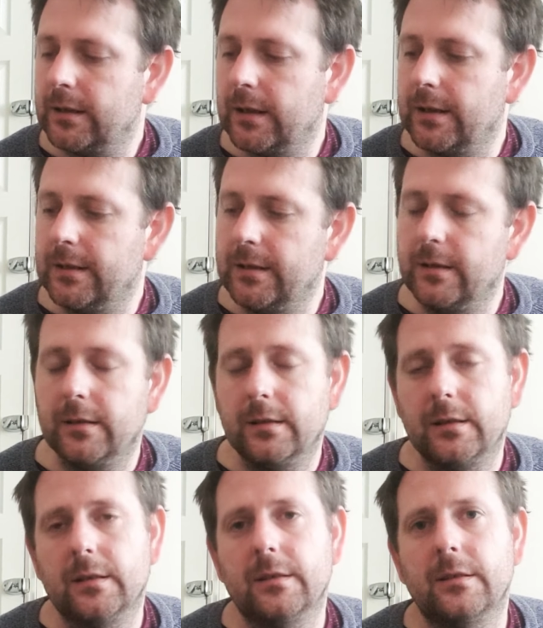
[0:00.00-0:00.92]
Okay,
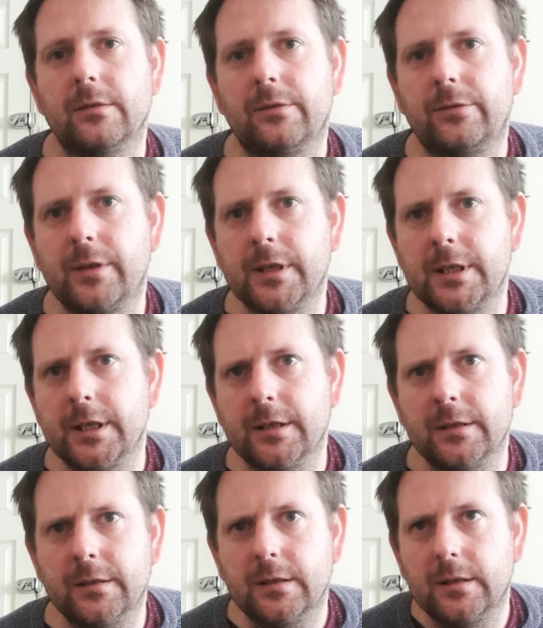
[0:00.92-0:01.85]

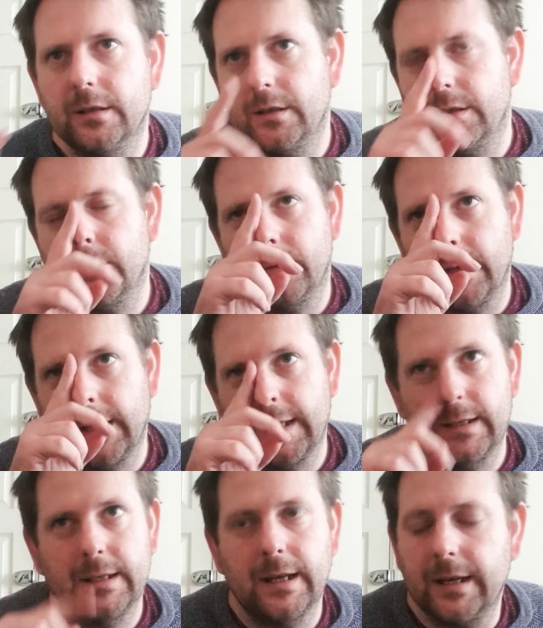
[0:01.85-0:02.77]
phrygian, you
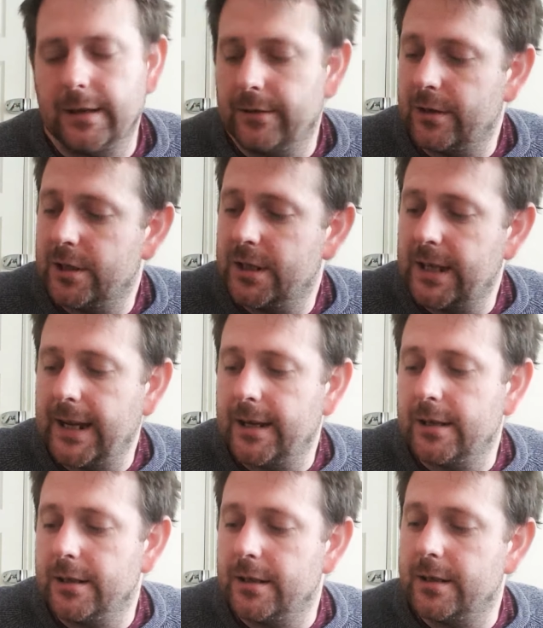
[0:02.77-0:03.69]
then take the
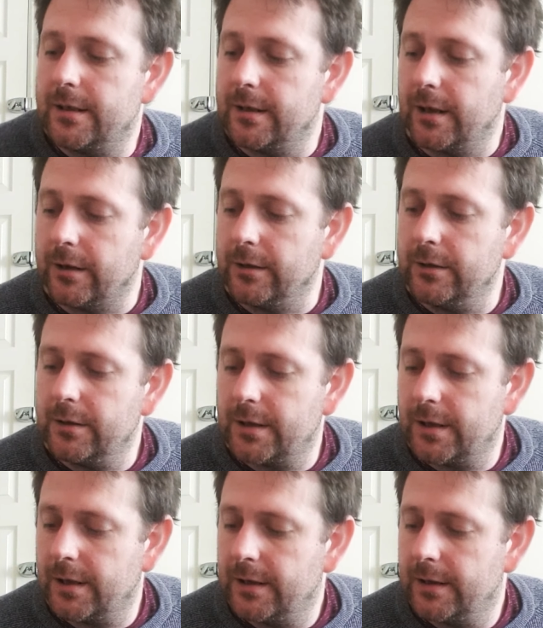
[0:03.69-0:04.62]
2nd note
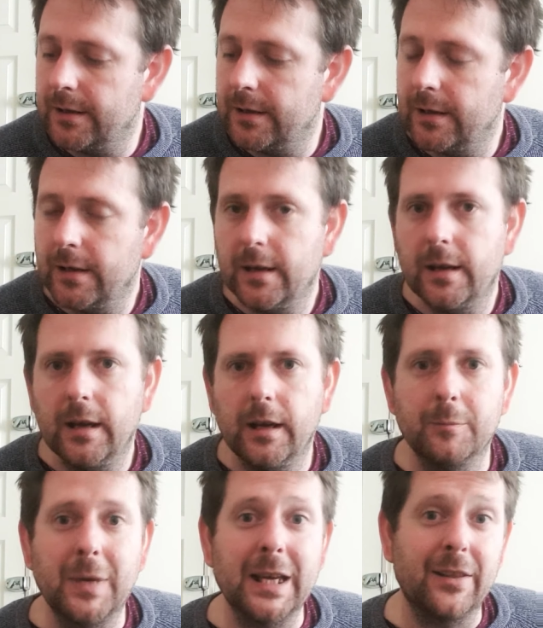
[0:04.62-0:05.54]

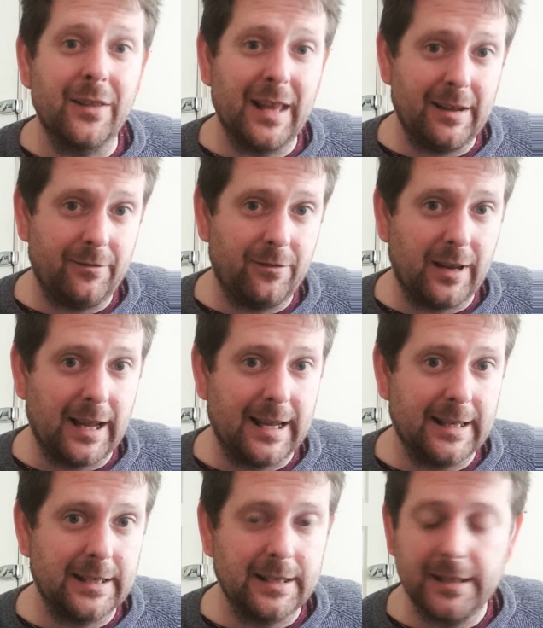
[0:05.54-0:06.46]
and make that
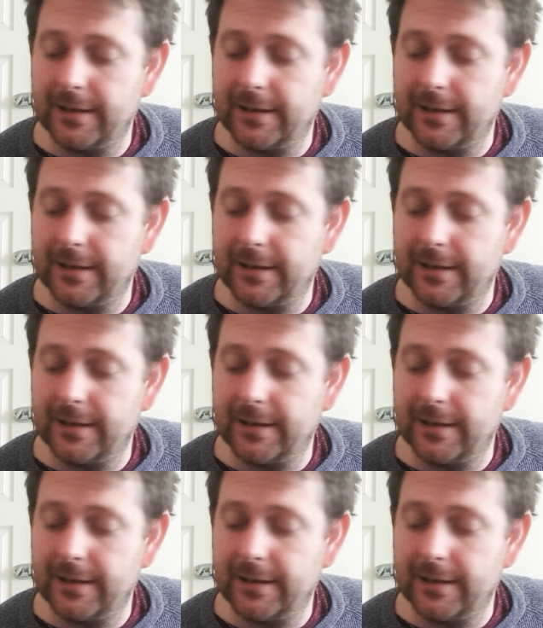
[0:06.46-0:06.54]
flat.